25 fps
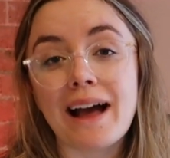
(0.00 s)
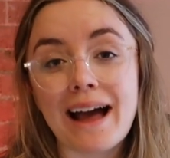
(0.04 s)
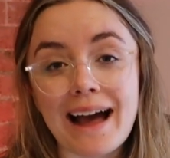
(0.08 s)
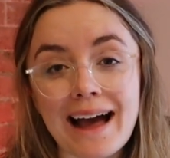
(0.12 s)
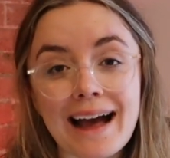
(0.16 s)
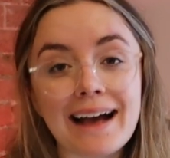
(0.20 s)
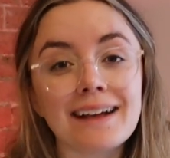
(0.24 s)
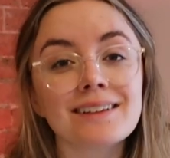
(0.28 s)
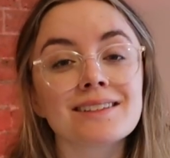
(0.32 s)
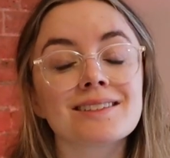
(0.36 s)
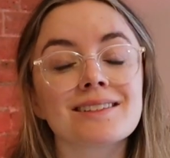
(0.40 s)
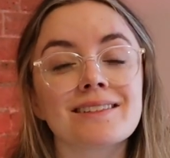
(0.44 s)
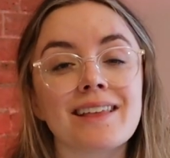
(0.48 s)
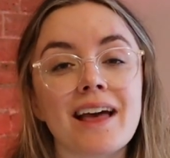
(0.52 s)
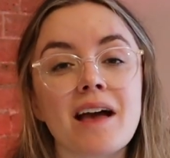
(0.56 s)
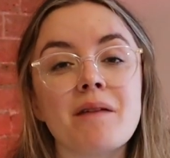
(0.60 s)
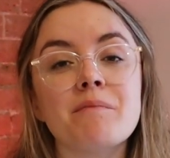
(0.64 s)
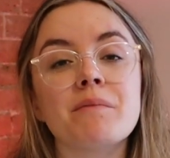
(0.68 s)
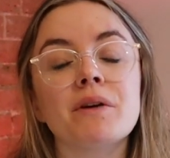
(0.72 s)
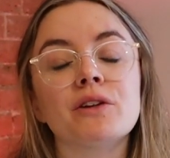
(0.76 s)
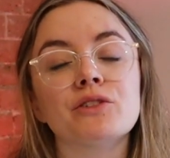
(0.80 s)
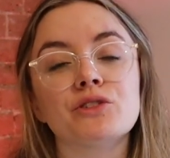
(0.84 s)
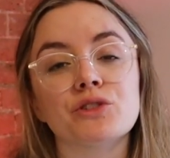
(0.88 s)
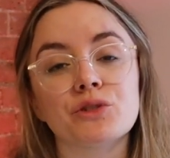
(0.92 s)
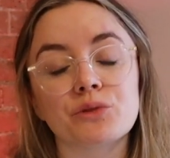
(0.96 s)
ask
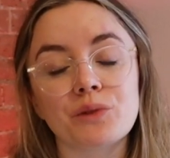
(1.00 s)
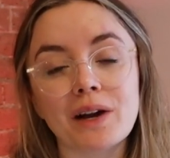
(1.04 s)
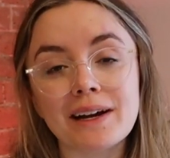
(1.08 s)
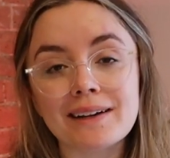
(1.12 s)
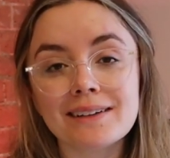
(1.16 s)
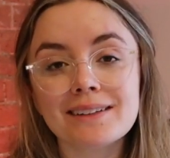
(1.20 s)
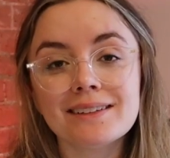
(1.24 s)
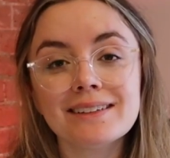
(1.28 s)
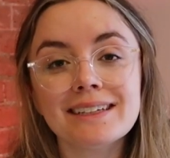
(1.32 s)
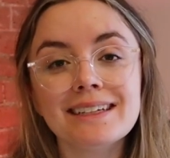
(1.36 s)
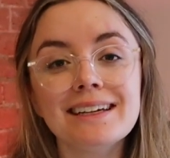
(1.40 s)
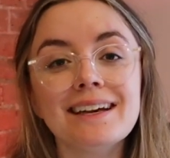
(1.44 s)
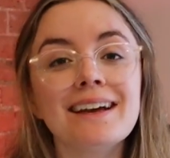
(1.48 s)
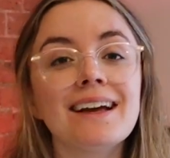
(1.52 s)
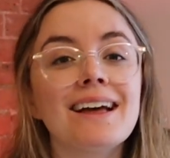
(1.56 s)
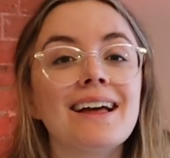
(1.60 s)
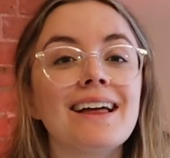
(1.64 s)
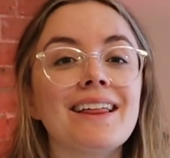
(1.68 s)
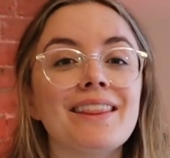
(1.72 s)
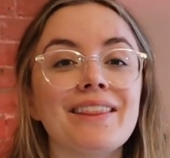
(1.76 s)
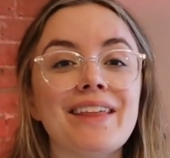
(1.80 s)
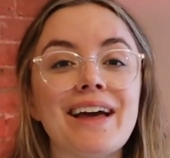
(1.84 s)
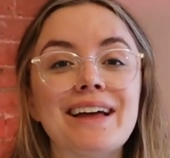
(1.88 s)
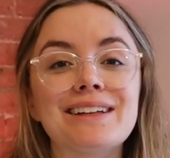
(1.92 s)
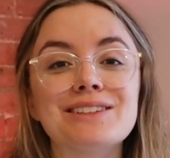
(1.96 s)
them directly
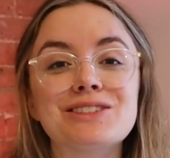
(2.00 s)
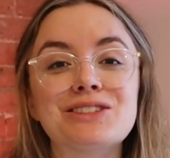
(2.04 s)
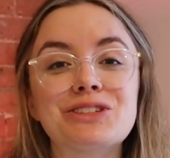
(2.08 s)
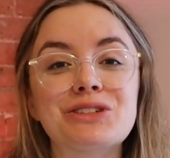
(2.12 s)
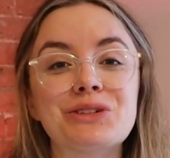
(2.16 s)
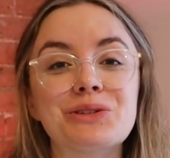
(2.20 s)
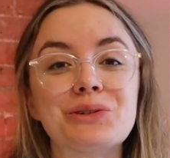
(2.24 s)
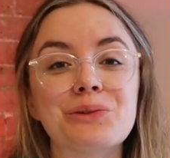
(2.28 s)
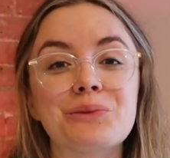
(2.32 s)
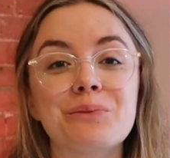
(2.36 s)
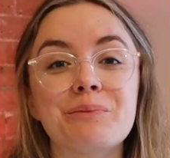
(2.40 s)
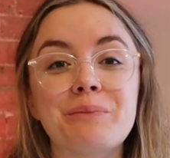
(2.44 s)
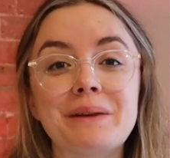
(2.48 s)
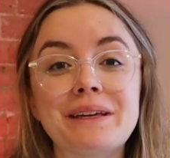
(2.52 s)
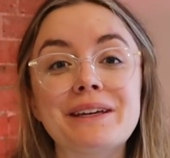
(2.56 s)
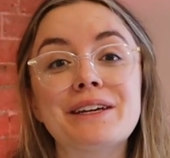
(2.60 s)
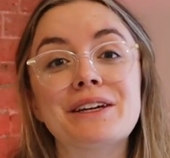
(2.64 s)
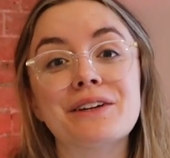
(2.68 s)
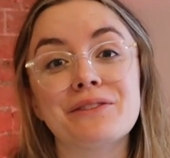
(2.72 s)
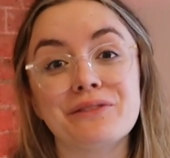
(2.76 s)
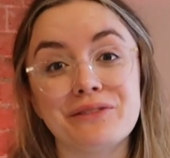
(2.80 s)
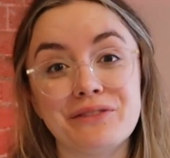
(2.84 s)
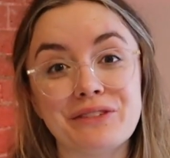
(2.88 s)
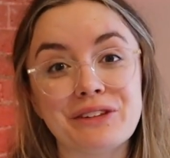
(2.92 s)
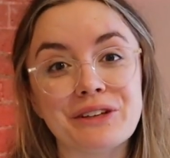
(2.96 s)
than to be
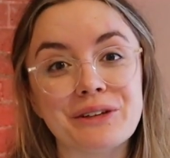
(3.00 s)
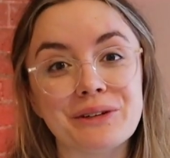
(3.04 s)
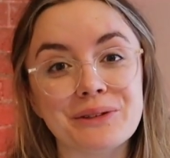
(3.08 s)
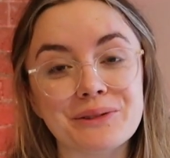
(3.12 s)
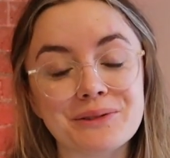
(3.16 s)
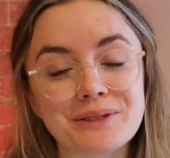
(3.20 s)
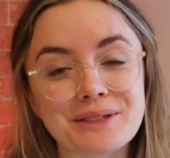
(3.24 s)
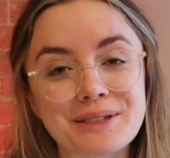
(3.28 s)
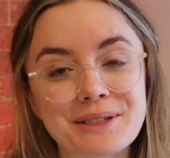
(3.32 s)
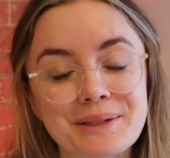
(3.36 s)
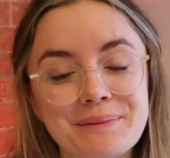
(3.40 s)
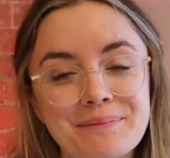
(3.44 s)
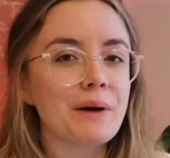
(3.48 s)
confused.